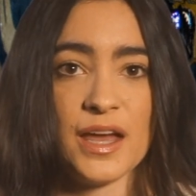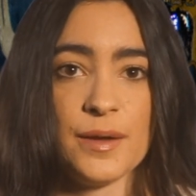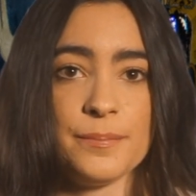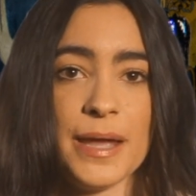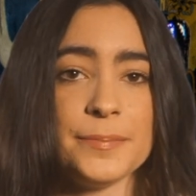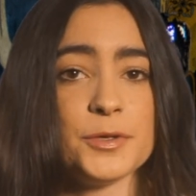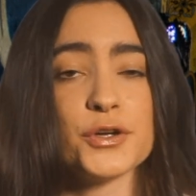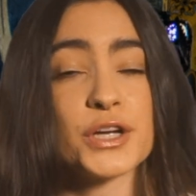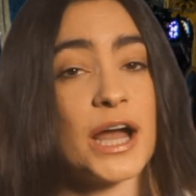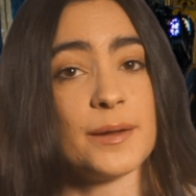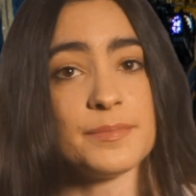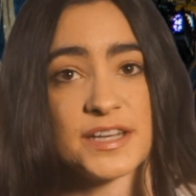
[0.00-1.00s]
People who
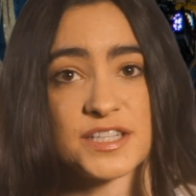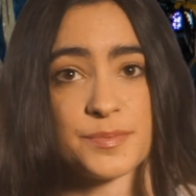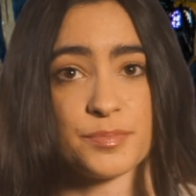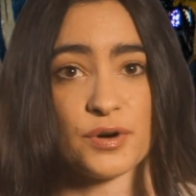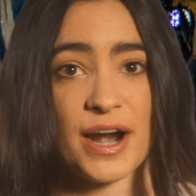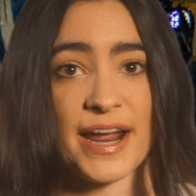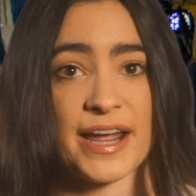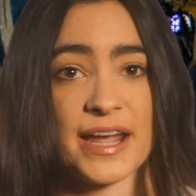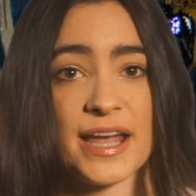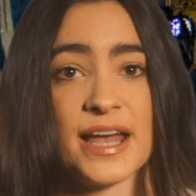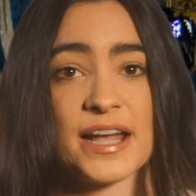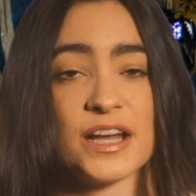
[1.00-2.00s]
come there to pray
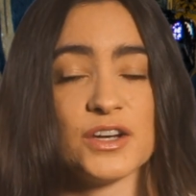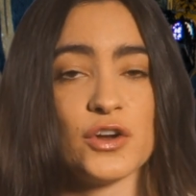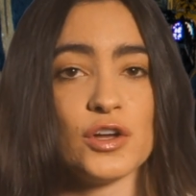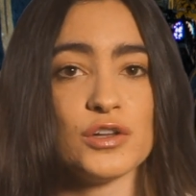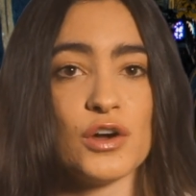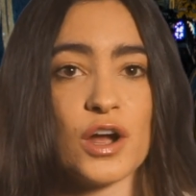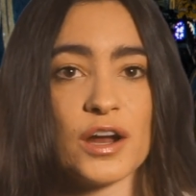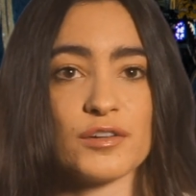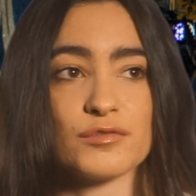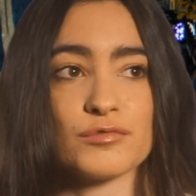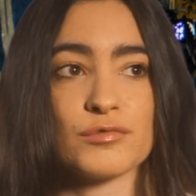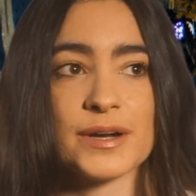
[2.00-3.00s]
can no longer
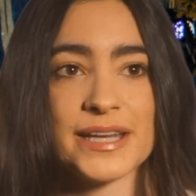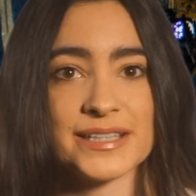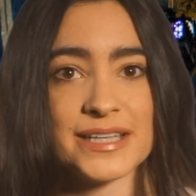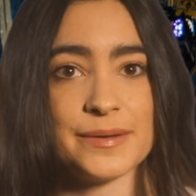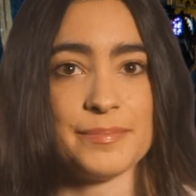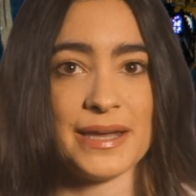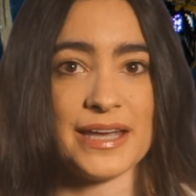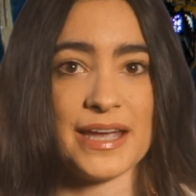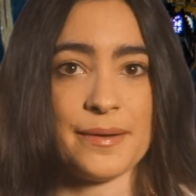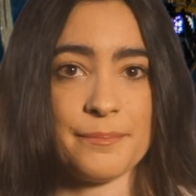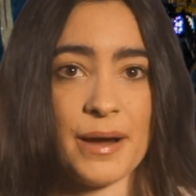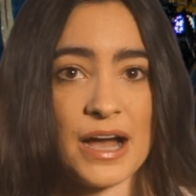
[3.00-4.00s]
really be
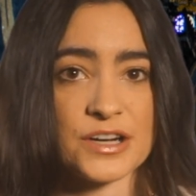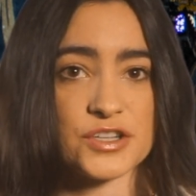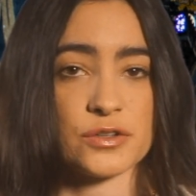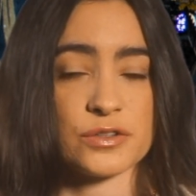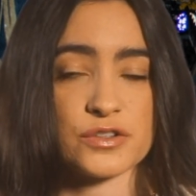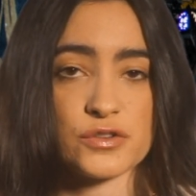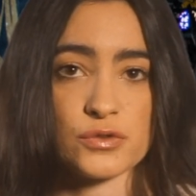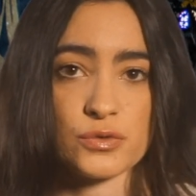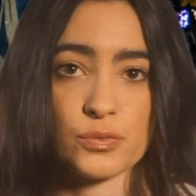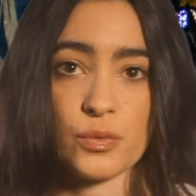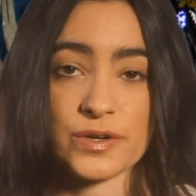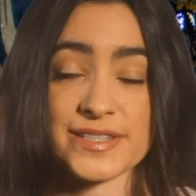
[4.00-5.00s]
impartial to
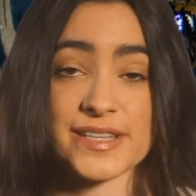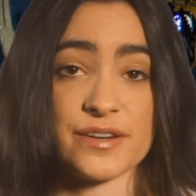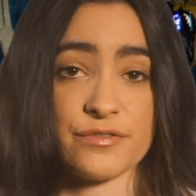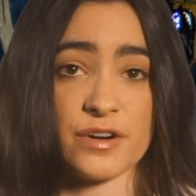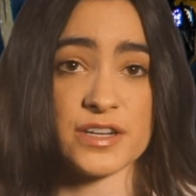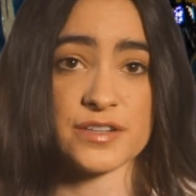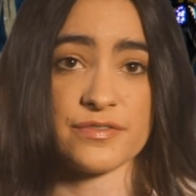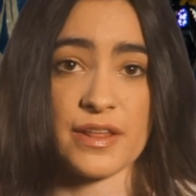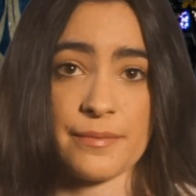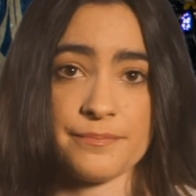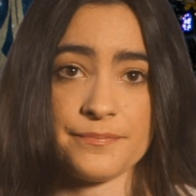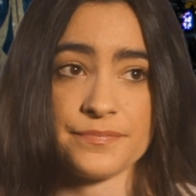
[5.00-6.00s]
what's in front of
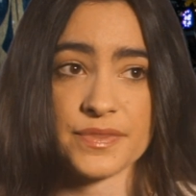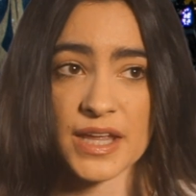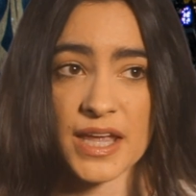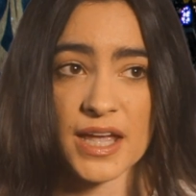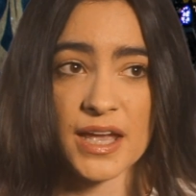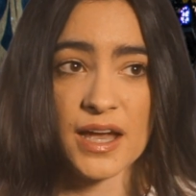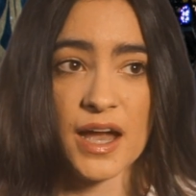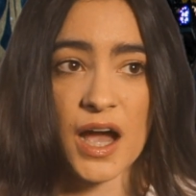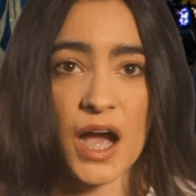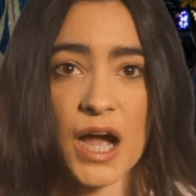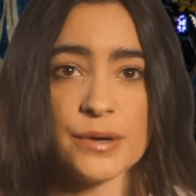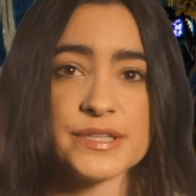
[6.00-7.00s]
them.
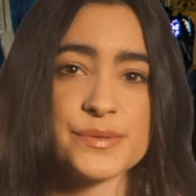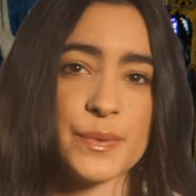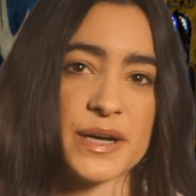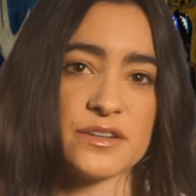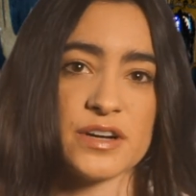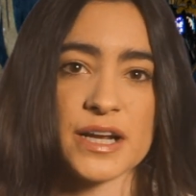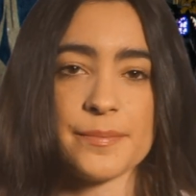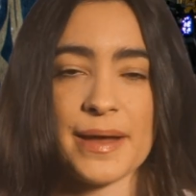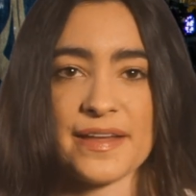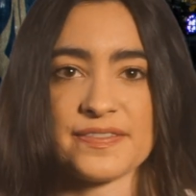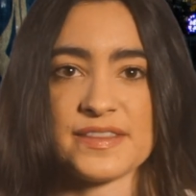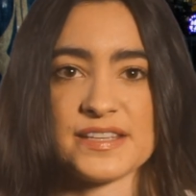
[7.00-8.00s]
I was wondering
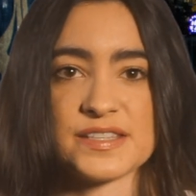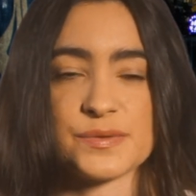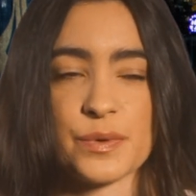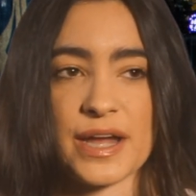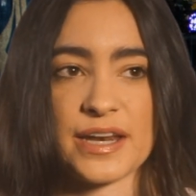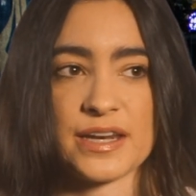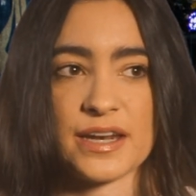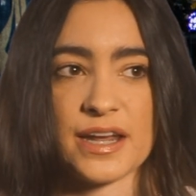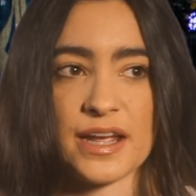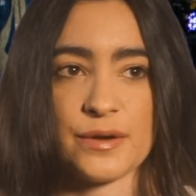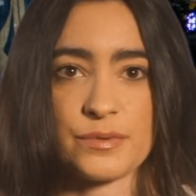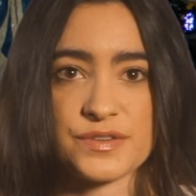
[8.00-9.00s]
about this when
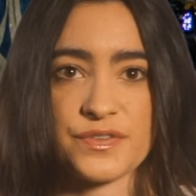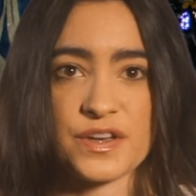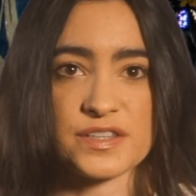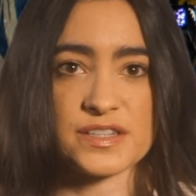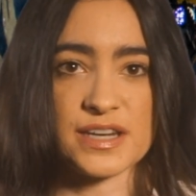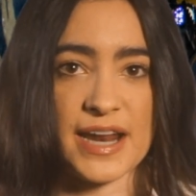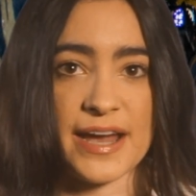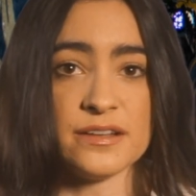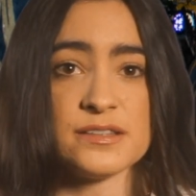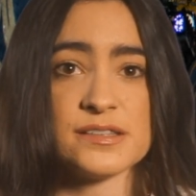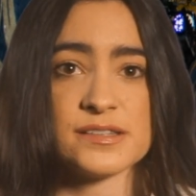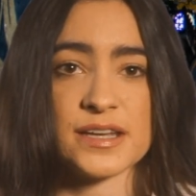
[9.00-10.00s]
it was first
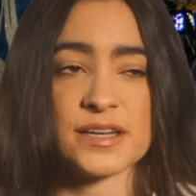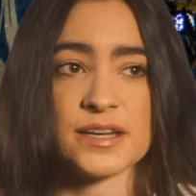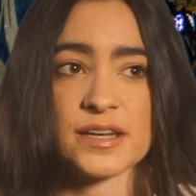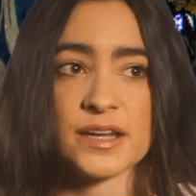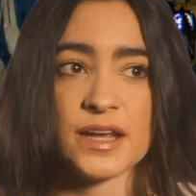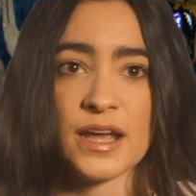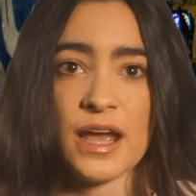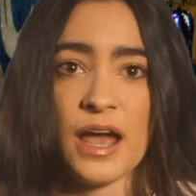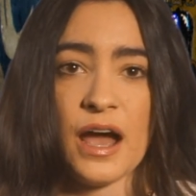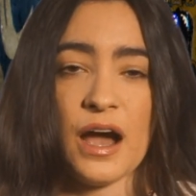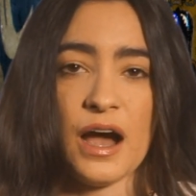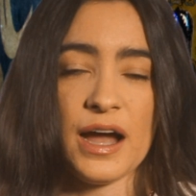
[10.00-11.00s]
announced, and
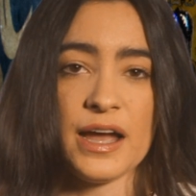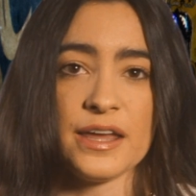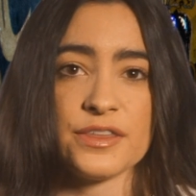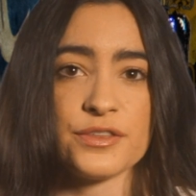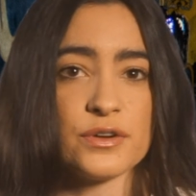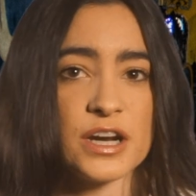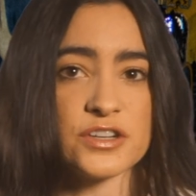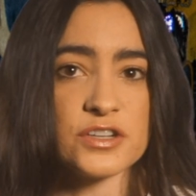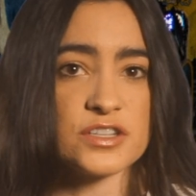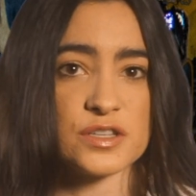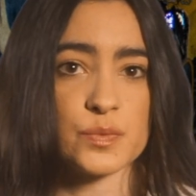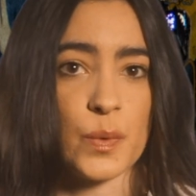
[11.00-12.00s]
I thought I should
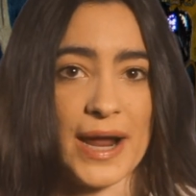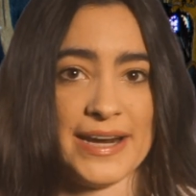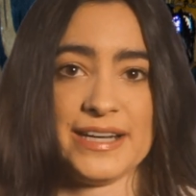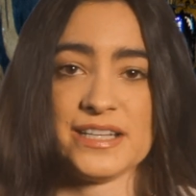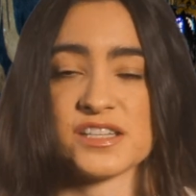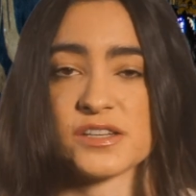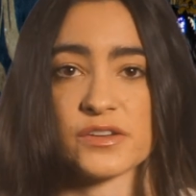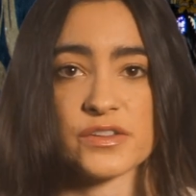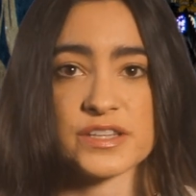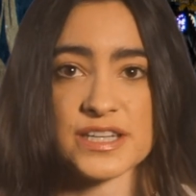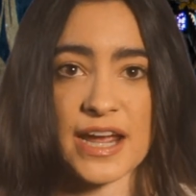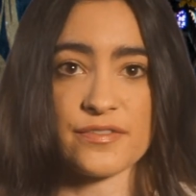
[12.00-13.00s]
just wait until
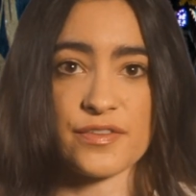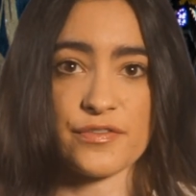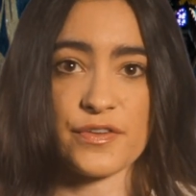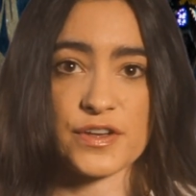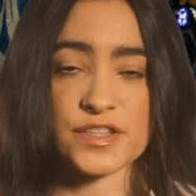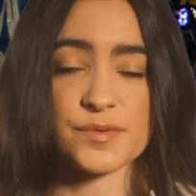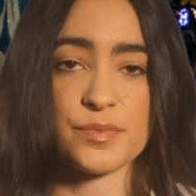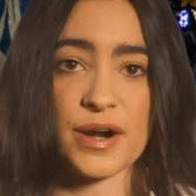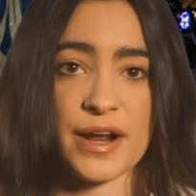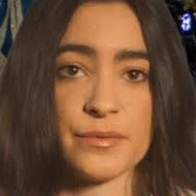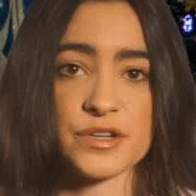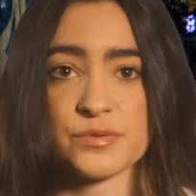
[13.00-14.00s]
the day of the first
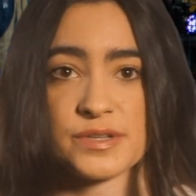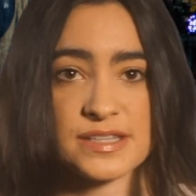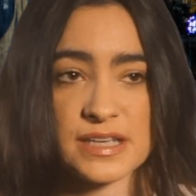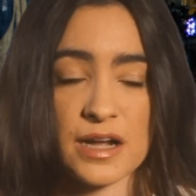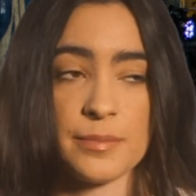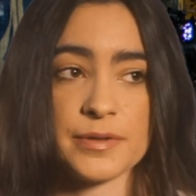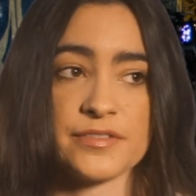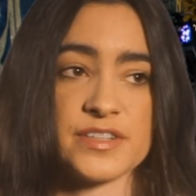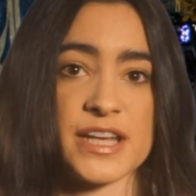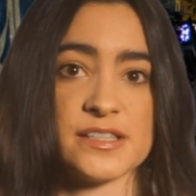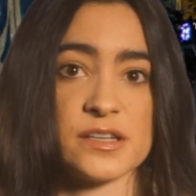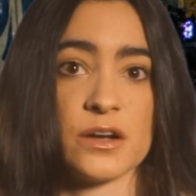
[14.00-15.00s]
prayer, which was a couple of
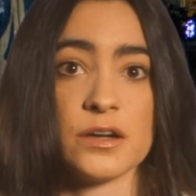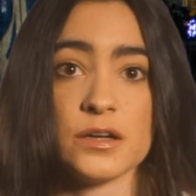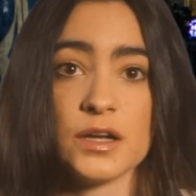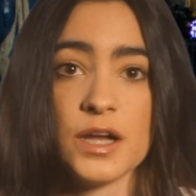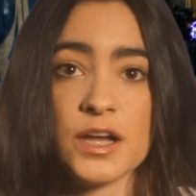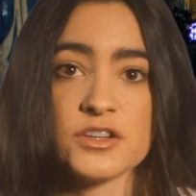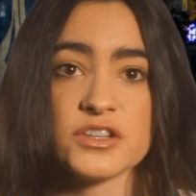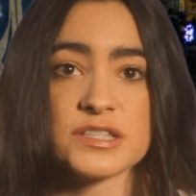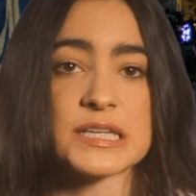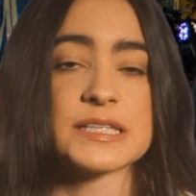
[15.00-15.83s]
days ago, just to